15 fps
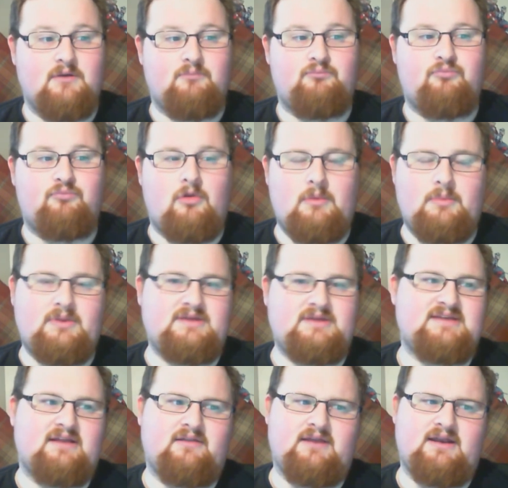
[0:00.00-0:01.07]
probably
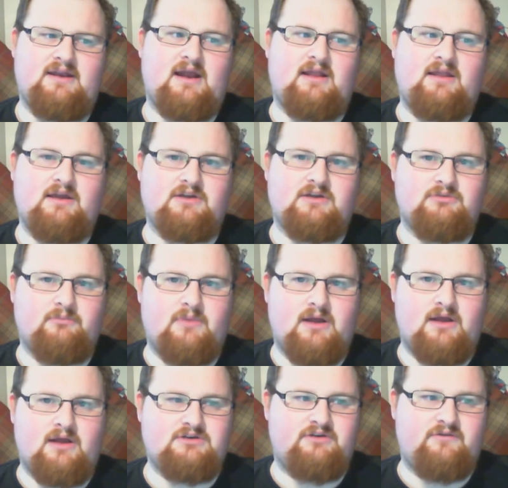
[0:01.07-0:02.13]
sell the Annihilation Badge if